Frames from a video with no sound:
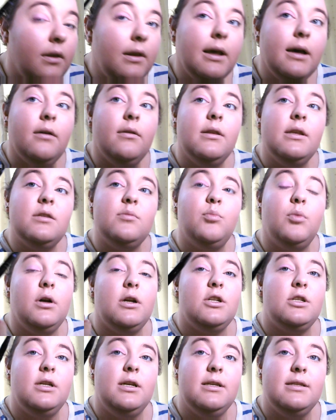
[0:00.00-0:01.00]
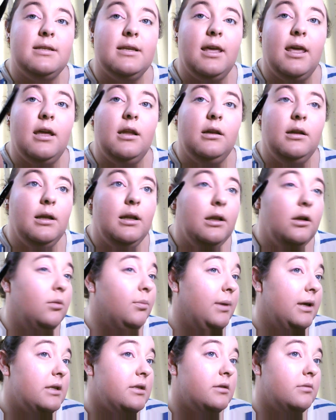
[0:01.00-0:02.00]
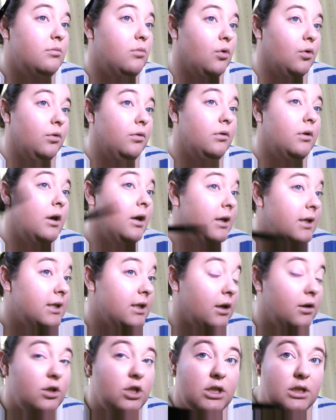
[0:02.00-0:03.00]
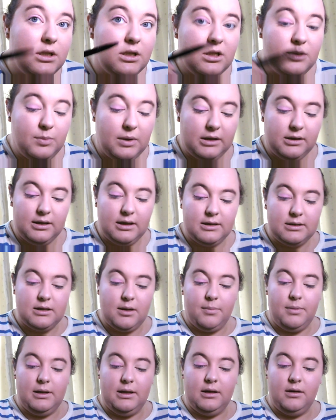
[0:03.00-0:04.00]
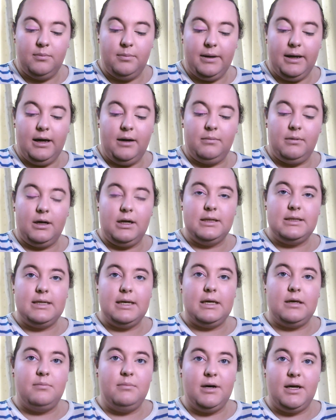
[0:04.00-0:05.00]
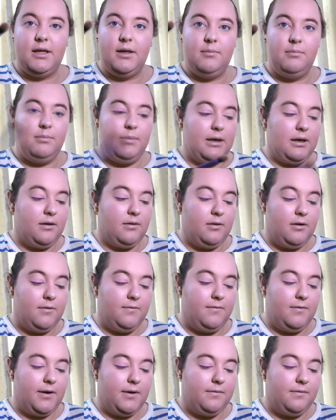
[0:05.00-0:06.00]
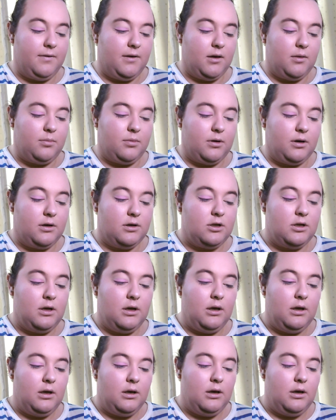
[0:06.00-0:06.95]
Now this brush is again a little bit small, so just to speed things up a little bit, I'm going to take my bigger, fluffier brush